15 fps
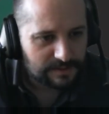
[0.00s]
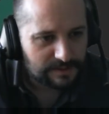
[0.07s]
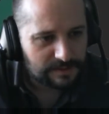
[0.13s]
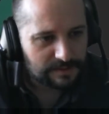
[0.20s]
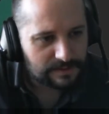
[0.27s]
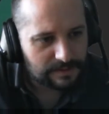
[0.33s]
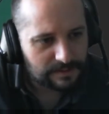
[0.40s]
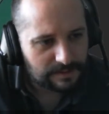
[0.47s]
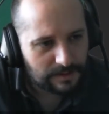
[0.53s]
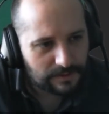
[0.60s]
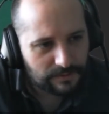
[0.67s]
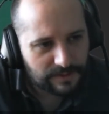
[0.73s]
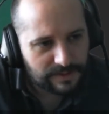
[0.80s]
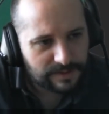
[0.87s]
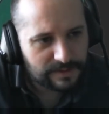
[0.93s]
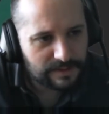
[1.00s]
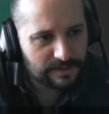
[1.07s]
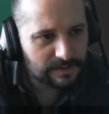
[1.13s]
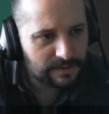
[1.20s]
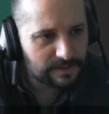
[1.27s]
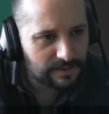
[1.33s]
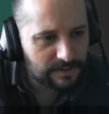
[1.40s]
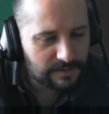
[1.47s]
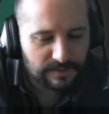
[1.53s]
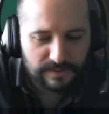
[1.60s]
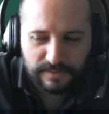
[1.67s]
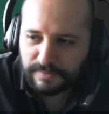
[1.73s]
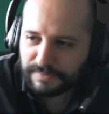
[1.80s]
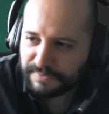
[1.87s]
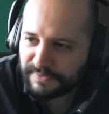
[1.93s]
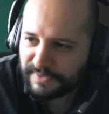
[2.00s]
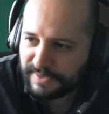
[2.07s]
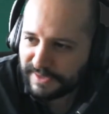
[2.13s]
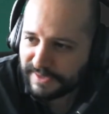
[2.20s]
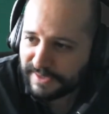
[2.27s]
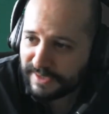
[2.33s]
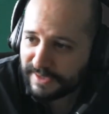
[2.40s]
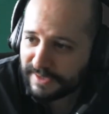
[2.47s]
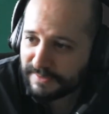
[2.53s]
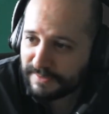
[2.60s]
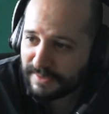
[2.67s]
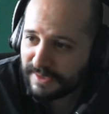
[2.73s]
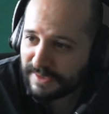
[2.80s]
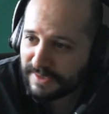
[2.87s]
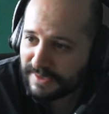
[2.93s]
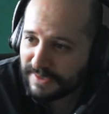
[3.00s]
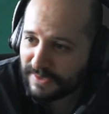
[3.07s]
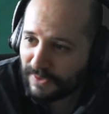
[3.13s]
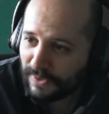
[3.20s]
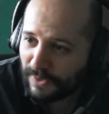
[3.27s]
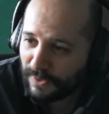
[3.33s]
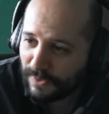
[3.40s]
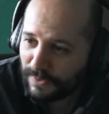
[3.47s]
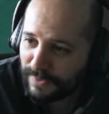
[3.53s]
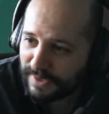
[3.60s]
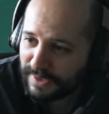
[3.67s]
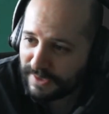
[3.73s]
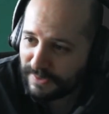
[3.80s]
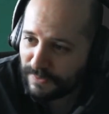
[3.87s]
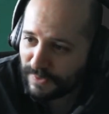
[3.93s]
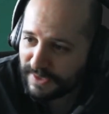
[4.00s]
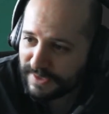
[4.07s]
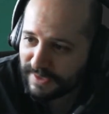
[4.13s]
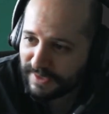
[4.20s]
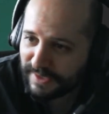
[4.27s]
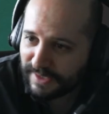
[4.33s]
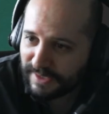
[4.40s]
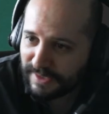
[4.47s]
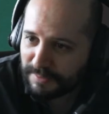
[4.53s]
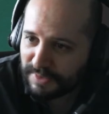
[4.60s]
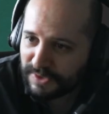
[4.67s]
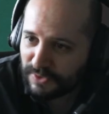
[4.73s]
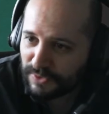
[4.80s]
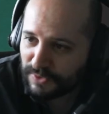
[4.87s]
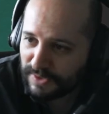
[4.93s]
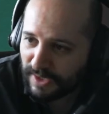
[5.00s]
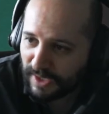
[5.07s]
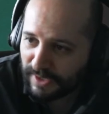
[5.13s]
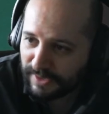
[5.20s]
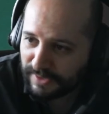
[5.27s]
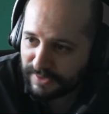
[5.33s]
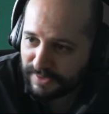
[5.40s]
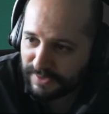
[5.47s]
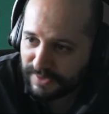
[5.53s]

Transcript: Now I feel that it is already once again a bit too dark.